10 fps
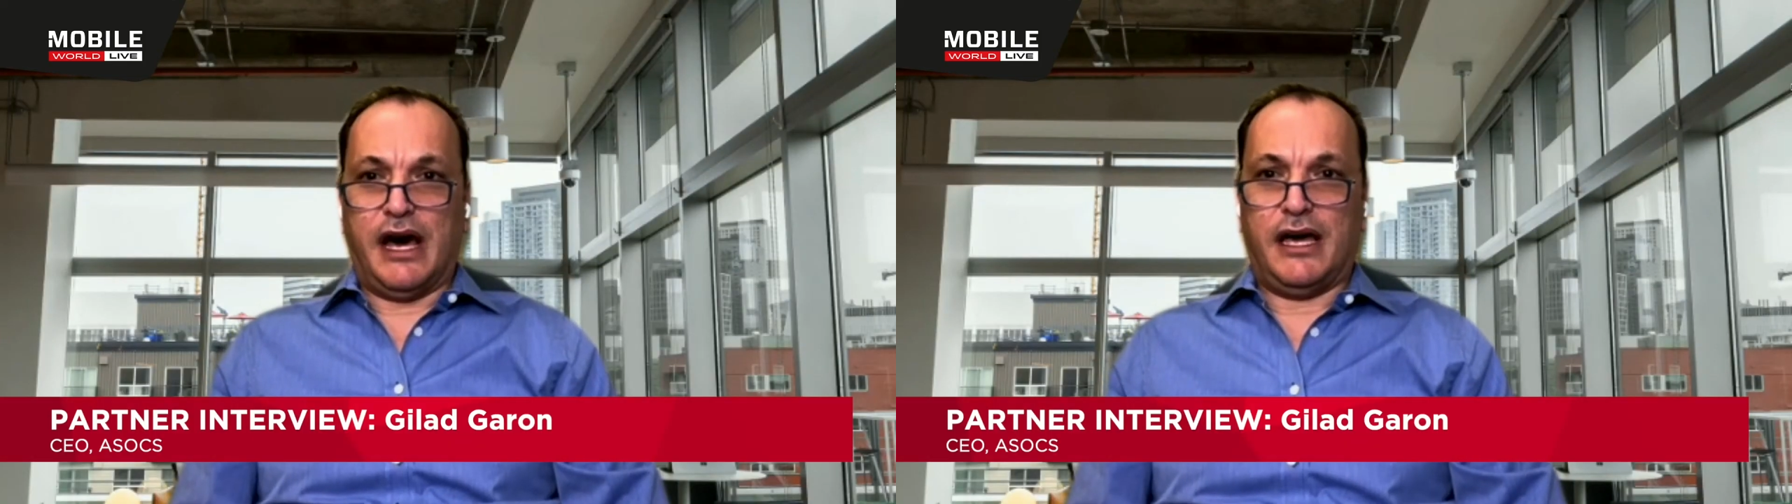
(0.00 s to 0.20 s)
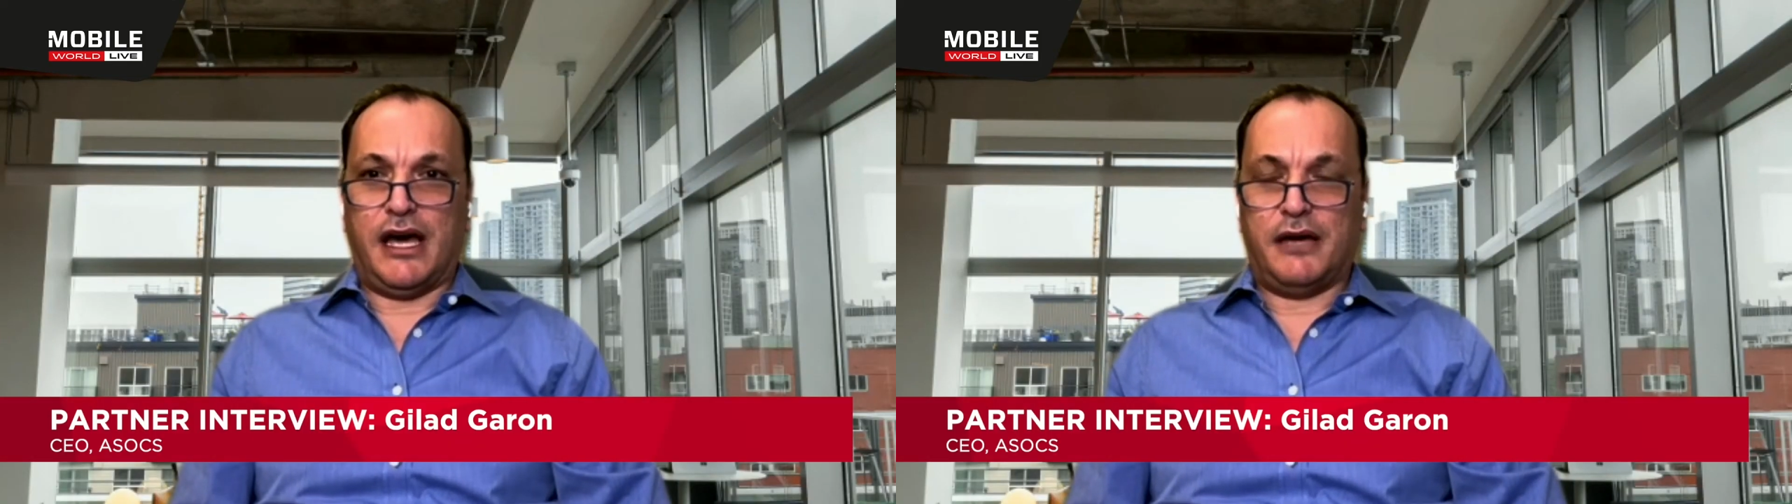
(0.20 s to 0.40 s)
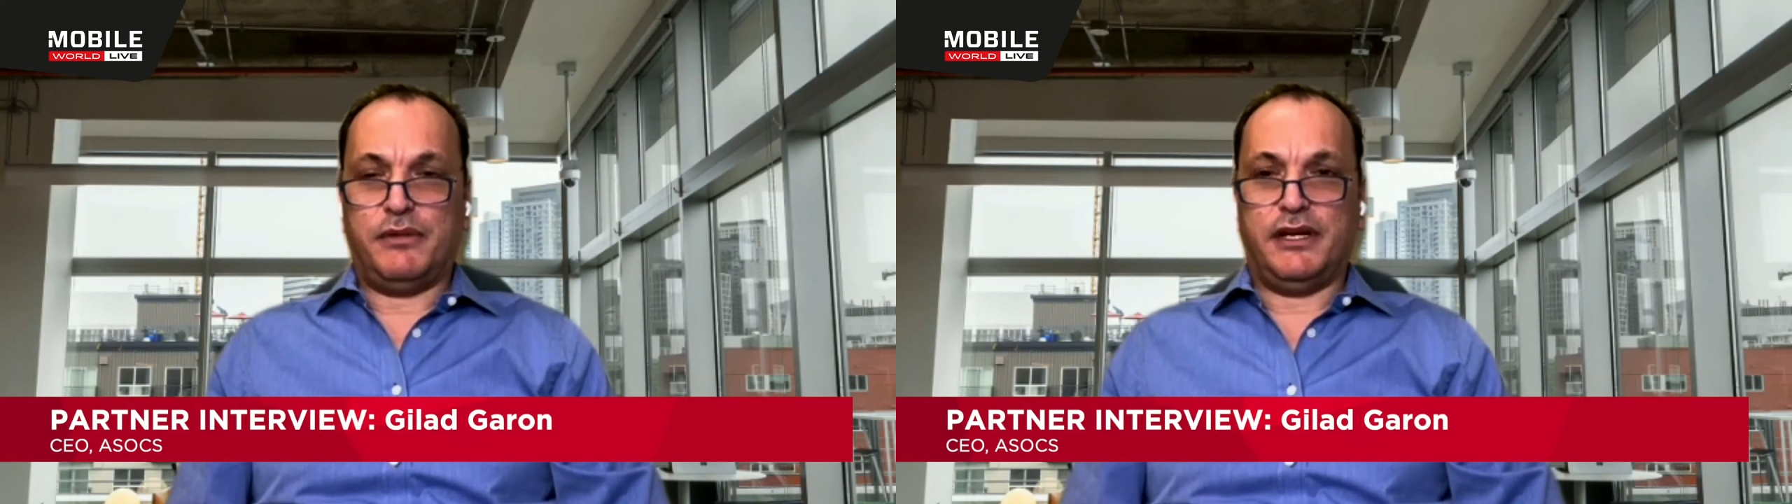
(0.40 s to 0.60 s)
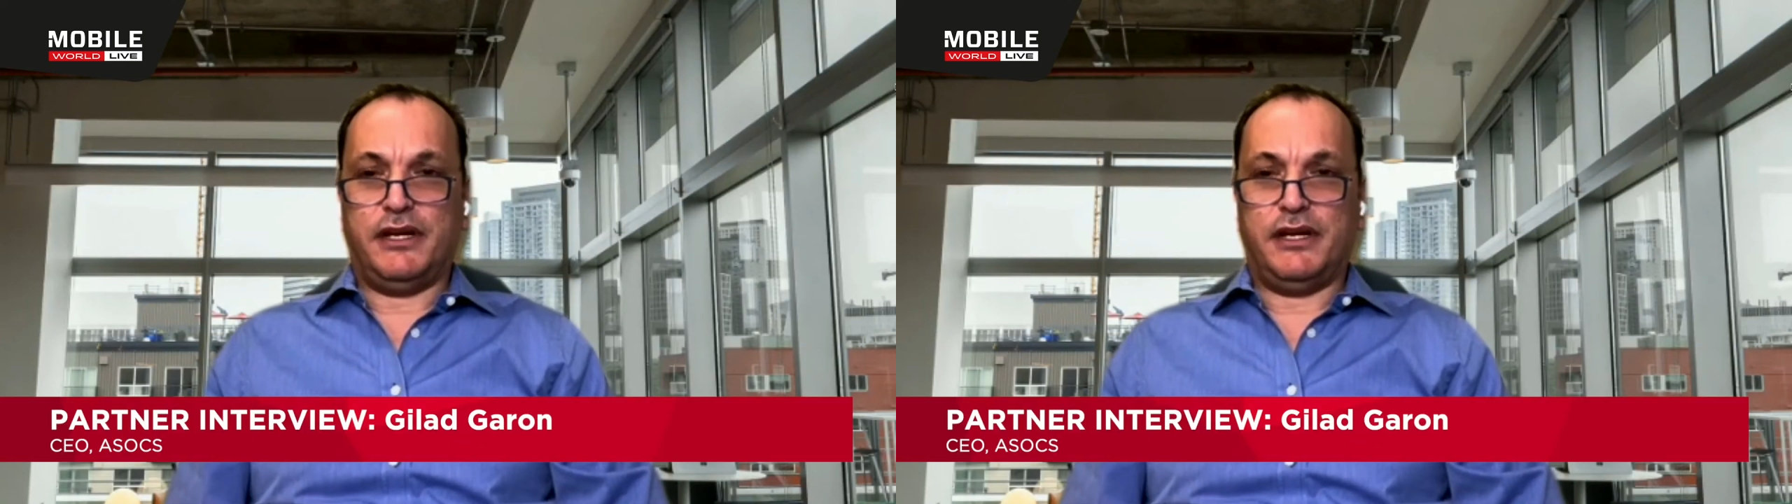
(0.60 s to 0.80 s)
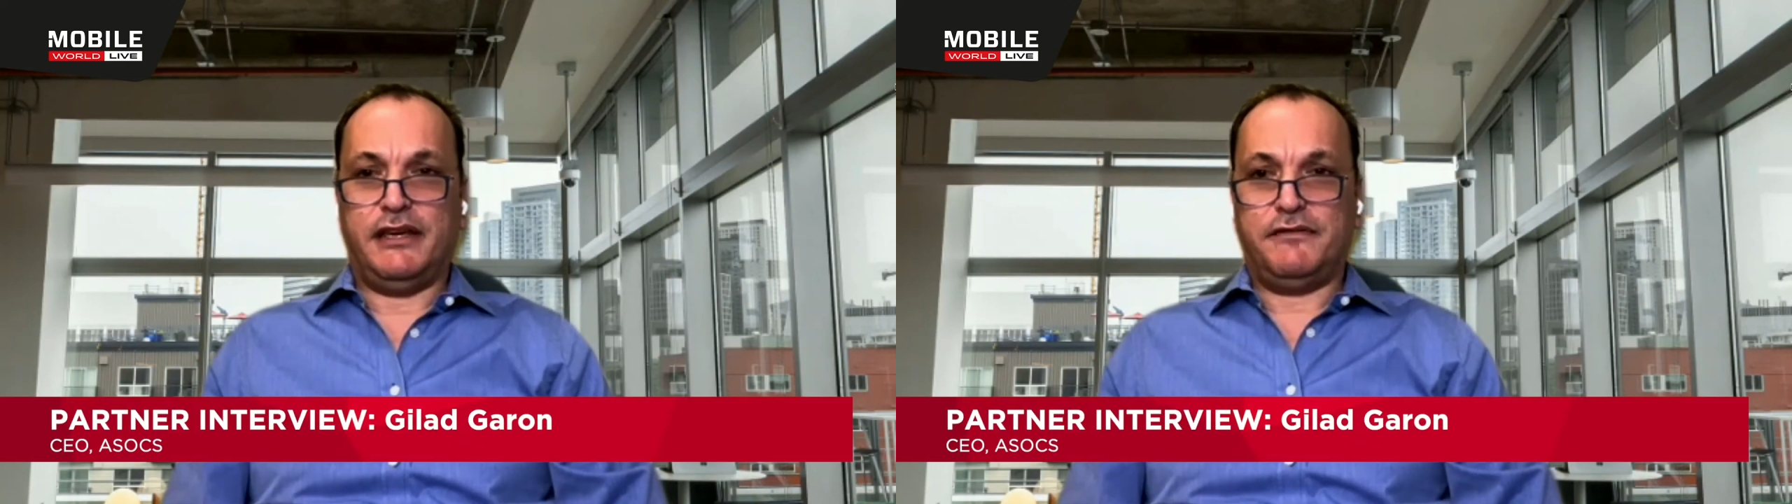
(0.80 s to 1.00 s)
I
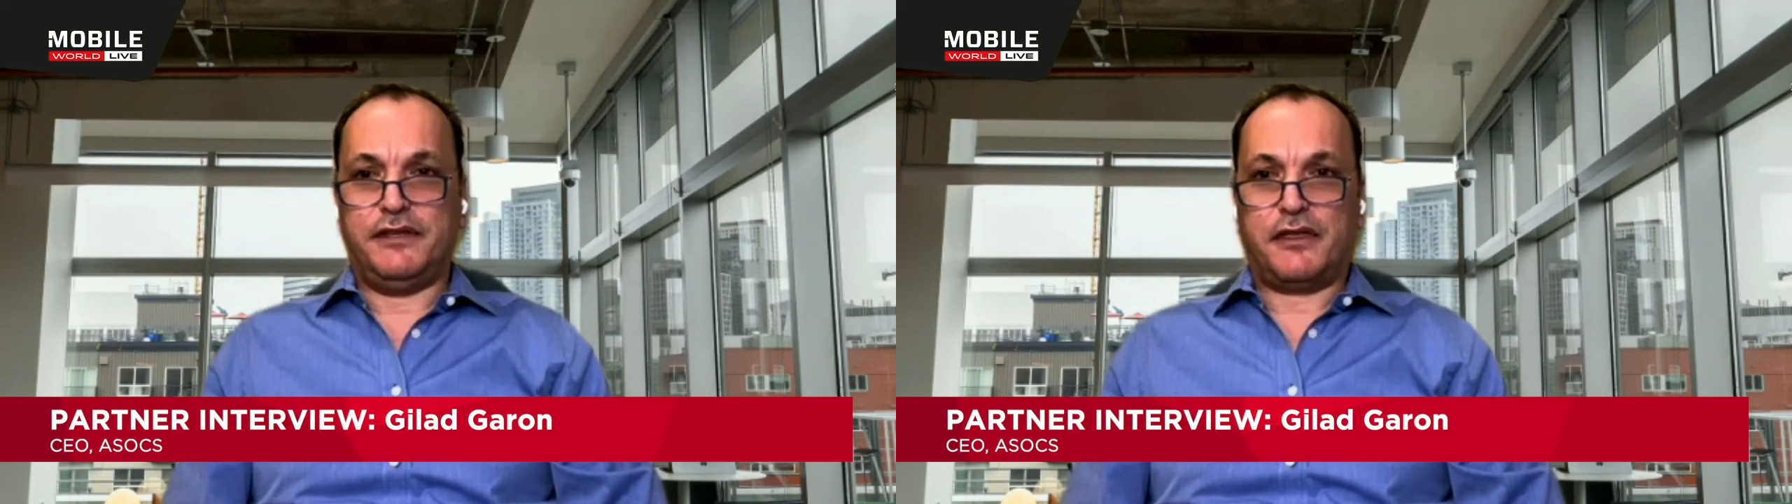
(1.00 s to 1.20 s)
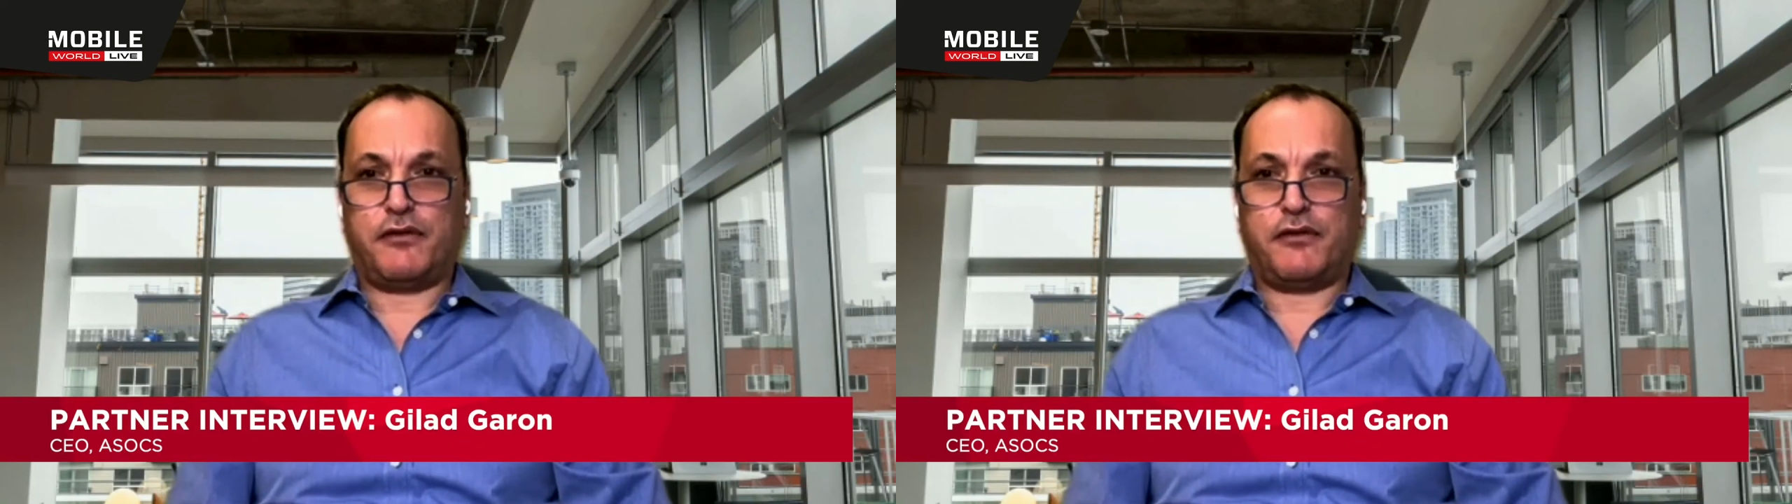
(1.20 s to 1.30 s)
believe that the